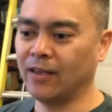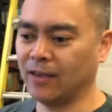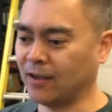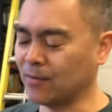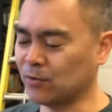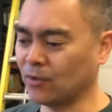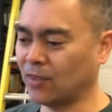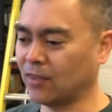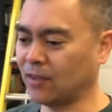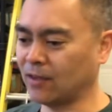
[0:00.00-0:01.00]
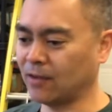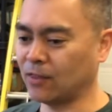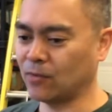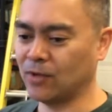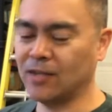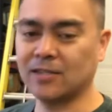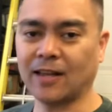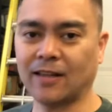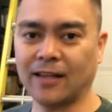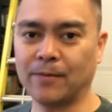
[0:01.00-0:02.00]
It comes with 3
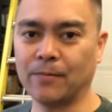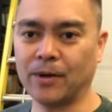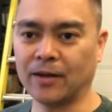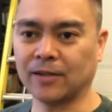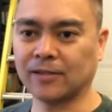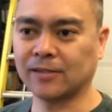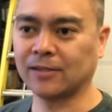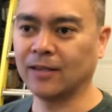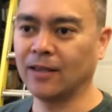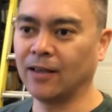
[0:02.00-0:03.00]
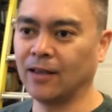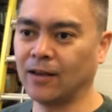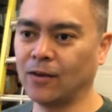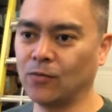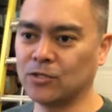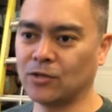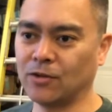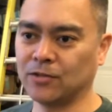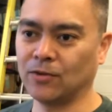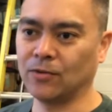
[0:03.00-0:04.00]
satellite pucks, which
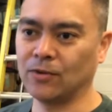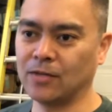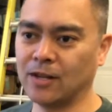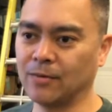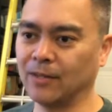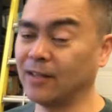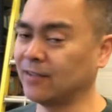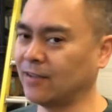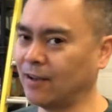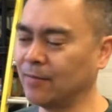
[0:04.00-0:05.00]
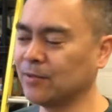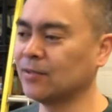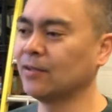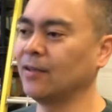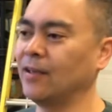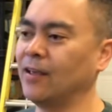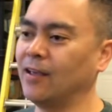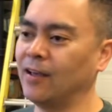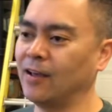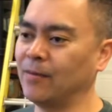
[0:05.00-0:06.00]
also double as hubs.
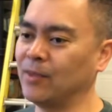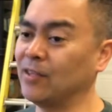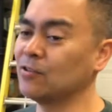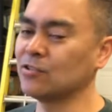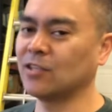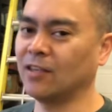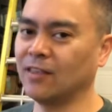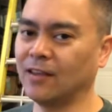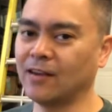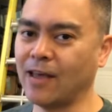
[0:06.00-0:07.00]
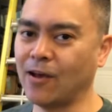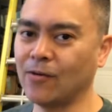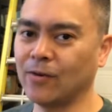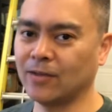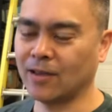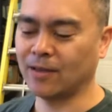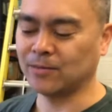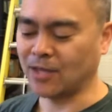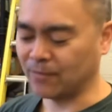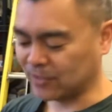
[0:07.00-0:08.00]
But the interesting thing now,
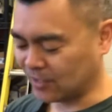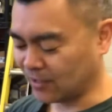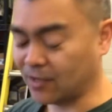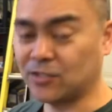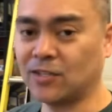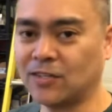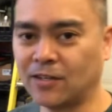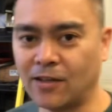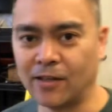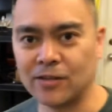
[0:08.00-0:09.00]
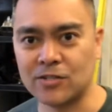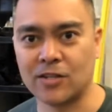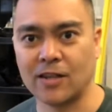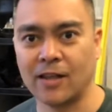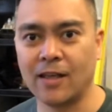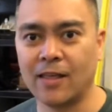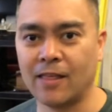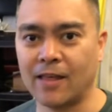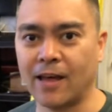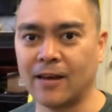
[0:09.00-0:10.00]
Samsung has just acknowledged
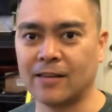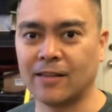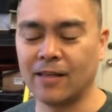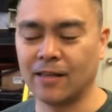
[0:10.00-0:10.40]
that